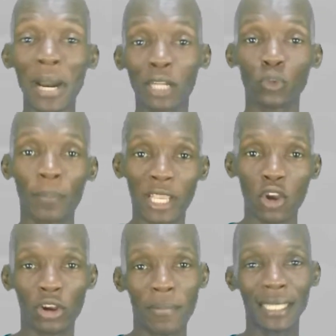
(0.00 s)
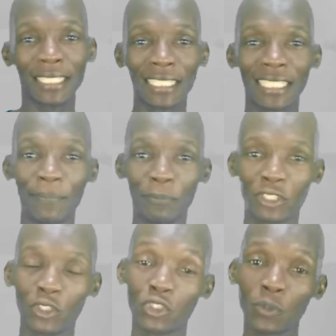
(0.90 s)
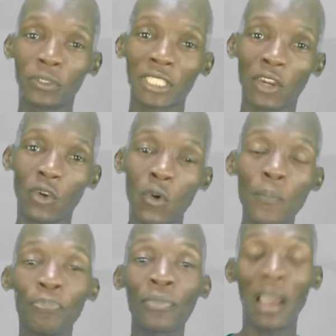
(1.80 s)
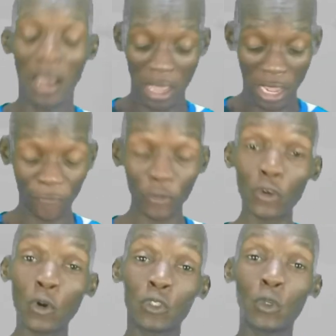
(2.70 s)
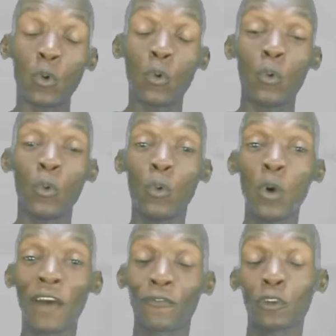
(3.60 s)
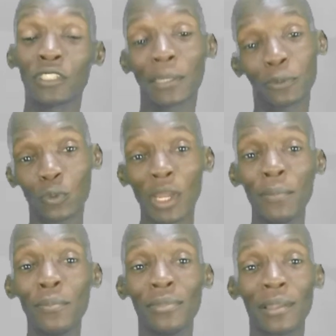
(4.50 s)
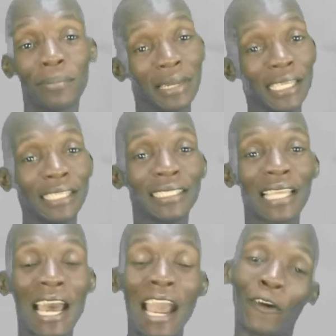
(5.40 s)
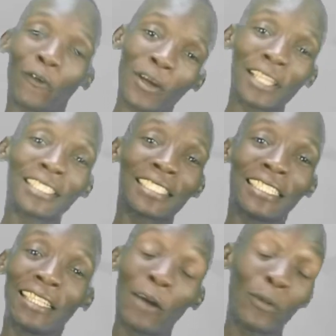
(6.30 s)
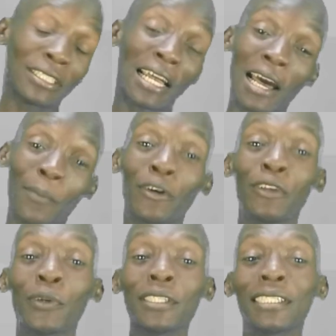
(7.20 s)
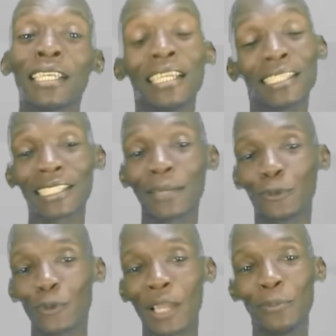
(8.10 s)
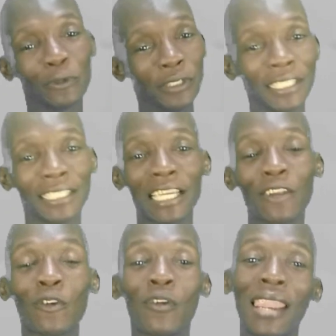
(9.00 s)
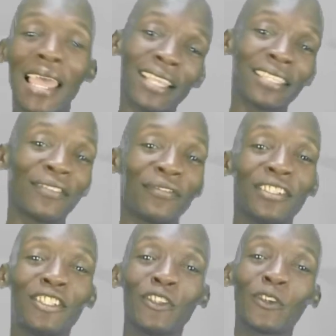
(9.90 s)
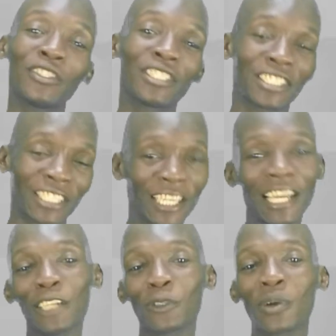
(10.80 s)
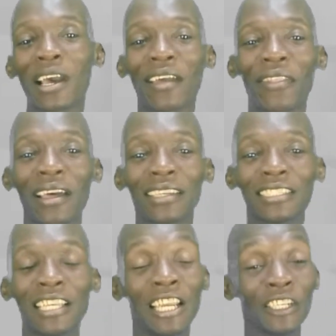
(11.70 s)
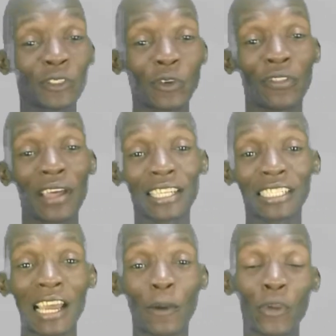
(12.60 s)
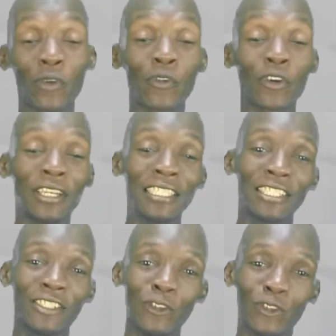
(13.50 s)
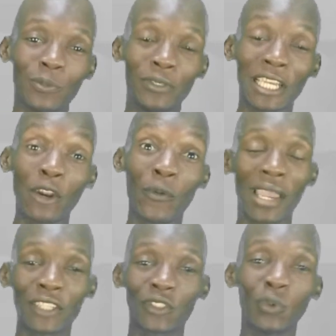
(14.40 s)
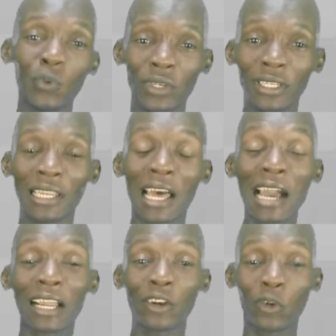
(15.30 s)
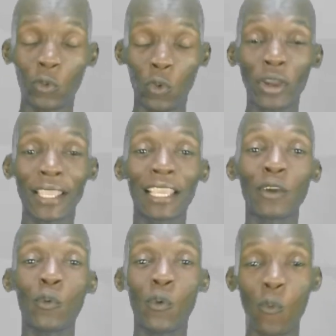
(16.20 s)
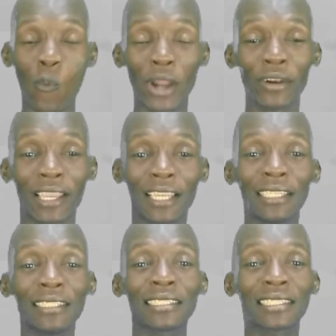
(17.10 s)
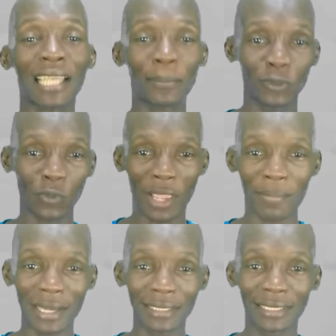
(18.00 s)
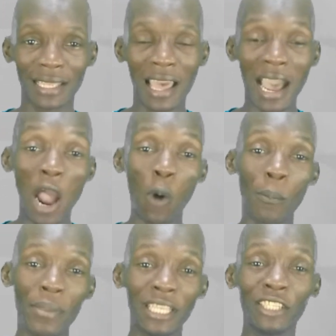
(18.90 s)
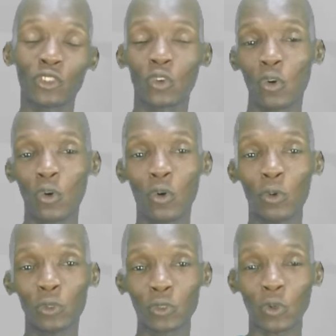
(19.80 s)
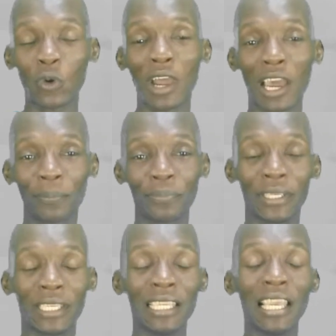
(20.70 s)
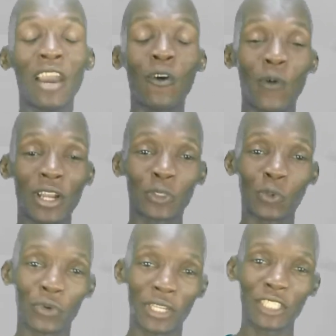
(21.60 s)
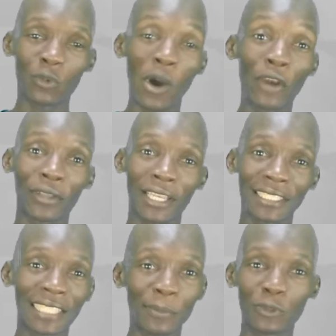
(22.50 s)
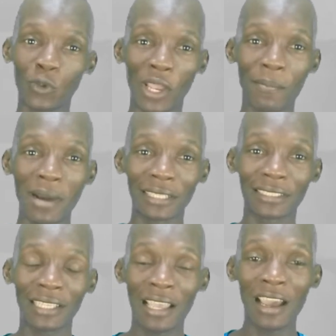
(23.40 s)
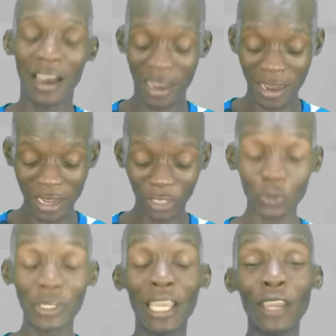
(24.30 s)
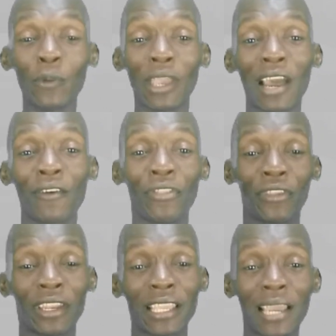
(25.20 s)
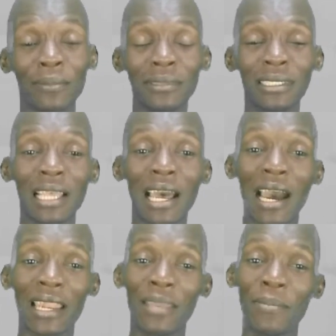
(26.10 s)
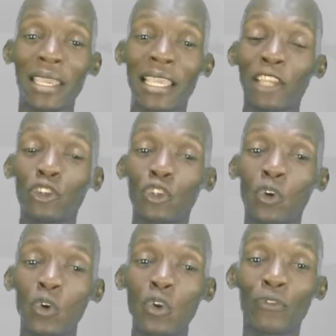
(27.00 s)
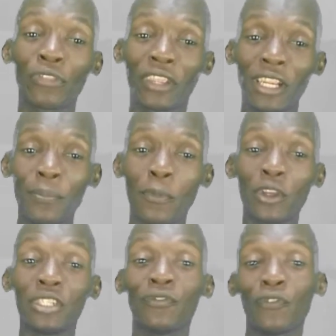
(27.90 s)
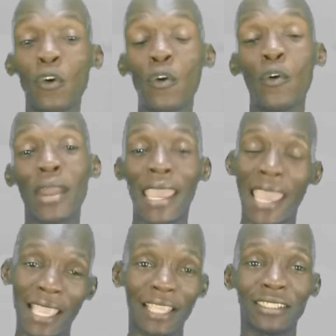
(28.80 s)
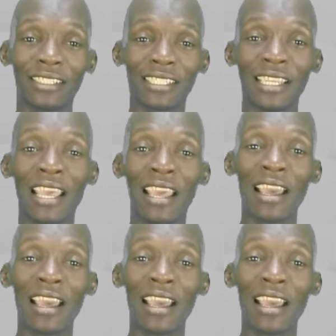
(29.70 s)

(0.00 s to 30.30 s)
back to Big Old Betting Tips YouTube channel. For those who have not subscribed, please, I request, there is a humble request, subscribe to this channel, like the video, share to others so that we grow this YouTube channel. We are soon clocking 1k subscribers. I'll be so happy once we reach 1k subscribers. Today we have 3 games and they make a total odd of 3.48.